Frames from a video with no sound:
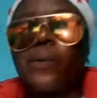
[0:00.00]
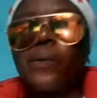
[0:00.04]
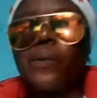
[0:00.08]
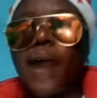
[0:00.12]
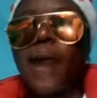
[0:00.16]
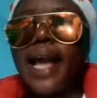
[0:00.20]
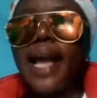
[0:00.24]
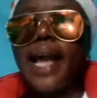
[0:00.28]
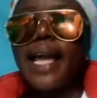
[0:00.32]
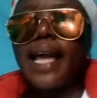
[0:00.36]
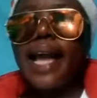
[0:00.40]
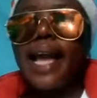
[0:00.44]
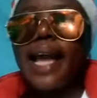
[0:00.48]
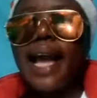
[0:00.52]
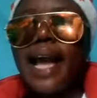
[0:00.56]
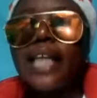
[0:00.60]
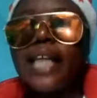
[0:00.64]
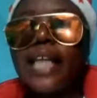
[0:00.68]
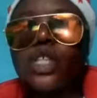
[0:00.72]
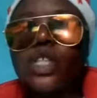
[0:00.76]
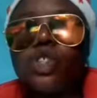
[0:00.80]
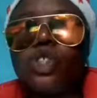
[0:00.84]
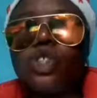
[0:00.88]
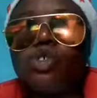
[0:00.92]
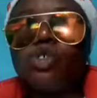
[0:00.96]
Why are
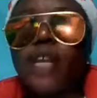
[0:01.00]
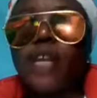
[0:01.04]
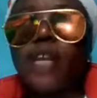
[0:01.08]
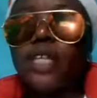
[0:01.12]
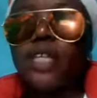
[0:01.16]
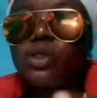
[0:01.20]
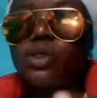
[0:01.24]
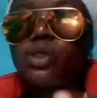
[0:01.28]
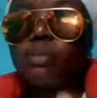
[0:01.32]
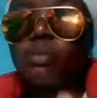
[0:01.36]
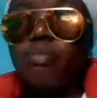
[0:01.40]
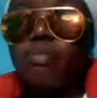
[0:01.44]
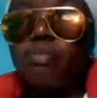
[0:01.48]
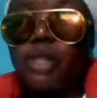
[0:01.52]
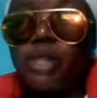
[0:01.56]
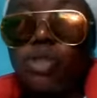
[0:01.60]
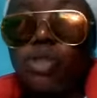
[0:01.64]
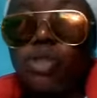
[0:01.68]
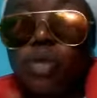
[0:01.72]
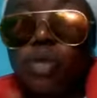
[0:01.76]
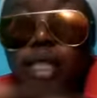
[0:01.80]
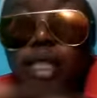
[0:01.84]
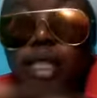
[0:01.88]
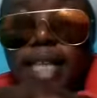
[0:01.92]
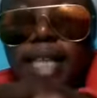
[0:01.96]
you trying to
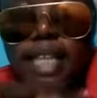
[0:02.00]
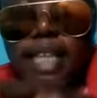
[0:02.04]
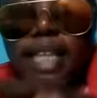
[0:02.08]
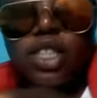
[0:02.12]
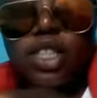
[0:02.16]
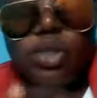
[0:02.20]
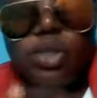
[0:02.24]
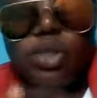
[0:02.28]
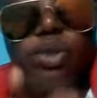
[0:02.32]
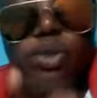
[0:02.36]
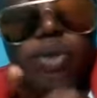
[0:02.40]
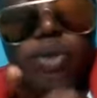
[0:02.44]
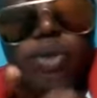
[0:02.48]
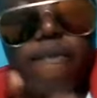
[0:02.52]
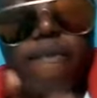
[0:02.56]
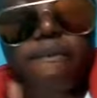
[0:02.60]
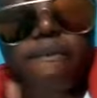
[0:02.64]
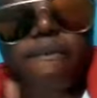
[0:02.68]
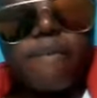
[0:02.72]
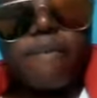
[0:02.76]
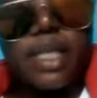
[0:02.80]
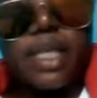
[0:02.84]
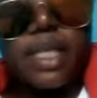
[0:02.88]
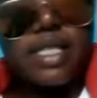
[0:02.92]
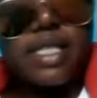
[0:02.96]
betray that your
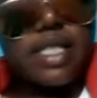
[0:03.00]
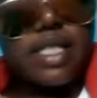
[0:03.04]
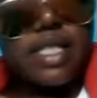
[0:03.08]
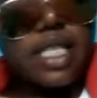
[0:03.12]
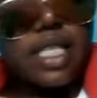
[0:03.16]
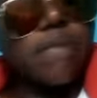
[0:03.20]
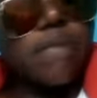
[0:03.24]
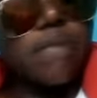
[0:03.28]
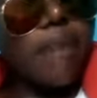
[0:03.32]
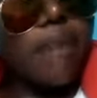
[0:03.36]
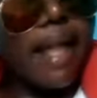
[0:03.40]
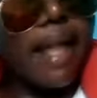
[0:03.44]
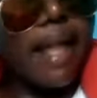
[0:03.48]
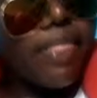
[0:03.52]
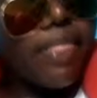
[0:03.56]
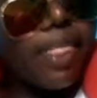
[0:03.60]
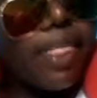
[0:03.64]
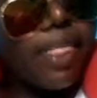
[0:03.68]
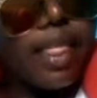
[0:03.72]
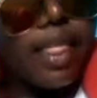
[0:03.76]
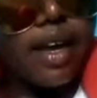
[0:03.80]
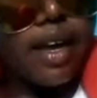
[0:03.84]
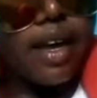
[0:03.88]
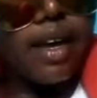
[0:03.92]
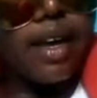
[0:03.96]
business
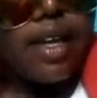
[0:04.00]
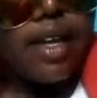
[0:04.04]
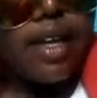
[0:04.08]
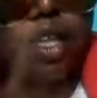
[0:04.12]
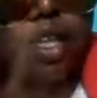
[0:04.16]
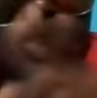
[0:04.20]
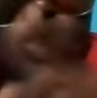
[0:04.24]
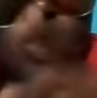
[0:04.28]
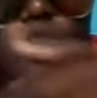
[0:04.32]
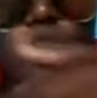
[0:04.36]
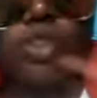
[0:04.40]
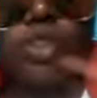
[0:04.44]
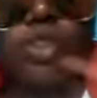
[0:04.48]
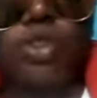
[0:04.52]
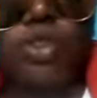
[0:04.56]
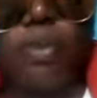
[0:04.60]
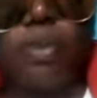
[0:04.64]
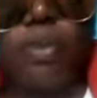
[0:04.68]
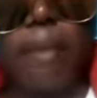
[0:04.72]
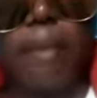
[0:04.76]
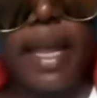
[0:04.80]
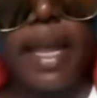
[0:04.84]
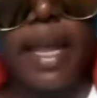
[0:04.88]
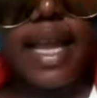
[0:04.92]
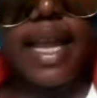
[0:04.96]
partner just to
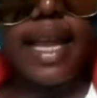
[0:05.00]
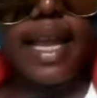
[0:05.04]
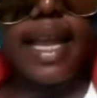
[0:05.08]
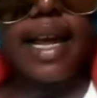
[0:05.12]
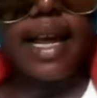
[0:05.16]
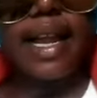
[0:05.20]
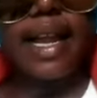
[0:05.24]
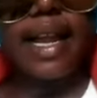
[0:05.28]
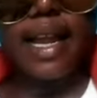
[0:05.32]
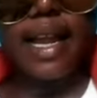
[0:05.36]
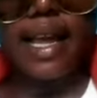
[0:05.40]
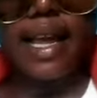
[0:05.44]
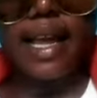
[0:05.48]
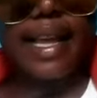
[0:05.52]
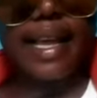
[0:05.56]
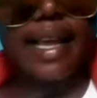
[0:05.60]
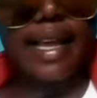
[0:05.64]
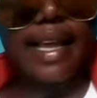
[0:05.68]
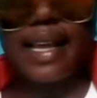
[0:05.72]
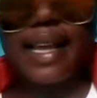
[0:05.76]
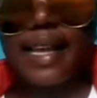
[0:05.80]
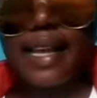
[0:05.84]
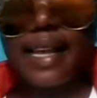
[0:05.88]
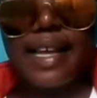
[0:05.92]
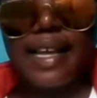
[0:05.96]
make
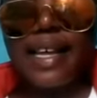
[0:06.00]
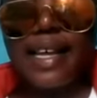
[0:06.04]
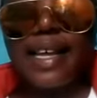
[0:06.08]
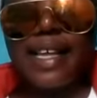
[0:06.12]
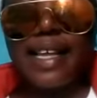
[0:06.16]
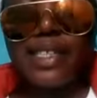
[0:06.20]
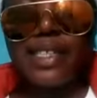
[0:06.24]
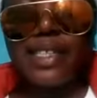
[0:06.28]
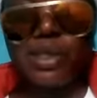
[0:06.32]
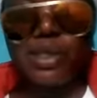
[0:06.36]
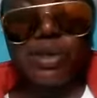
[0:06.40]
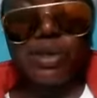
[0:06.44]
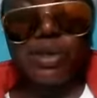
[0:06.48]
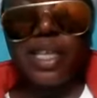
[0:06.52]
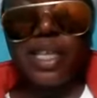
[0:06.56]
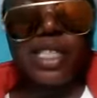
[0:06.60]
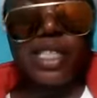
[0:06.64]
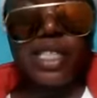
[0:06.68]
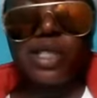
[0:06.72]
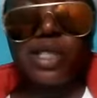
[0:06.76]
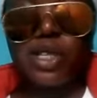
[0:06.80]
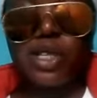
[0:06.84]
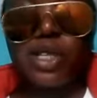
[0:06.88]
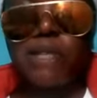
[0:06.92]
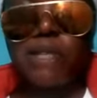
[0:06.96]
like to
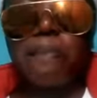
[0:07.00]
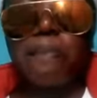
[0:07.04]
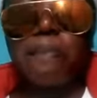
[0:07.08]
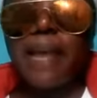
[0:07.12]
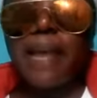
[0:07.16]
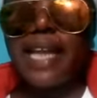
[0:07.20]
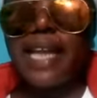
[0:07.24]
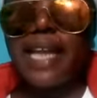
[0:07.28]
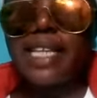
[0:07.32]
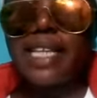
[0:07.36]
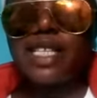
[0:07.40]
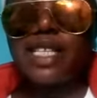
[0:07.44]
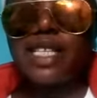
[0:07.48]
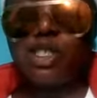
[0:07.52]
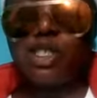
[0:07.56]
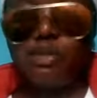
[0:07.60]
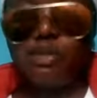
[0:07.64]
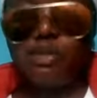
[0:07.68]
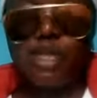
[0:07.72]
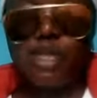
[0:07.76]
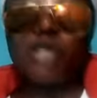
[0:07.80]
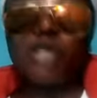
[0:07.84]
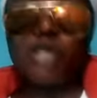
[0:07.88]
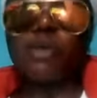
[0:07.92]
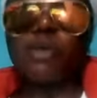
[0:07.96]
extort money to
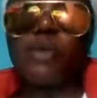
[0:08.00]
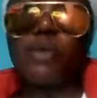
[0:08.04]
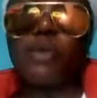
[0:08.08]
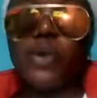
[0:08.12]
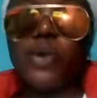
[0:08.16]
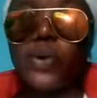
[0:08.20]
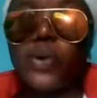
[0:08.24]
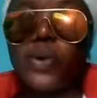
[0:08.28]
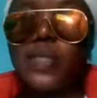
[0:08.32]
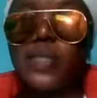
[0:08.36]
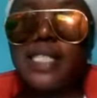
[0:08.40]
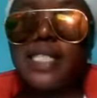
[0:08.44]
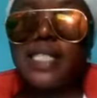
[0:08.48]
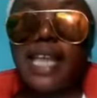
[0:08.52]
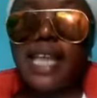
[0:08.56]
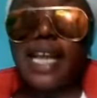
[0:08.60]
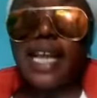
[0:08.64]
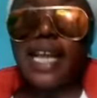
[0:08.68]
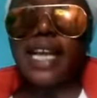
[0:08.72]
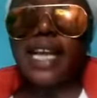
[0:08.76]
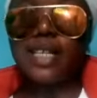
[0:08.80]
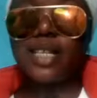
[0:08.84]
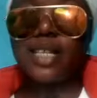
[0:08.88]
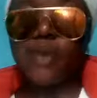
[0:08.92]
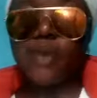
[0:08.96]
meet up your own
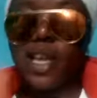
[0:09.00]
target?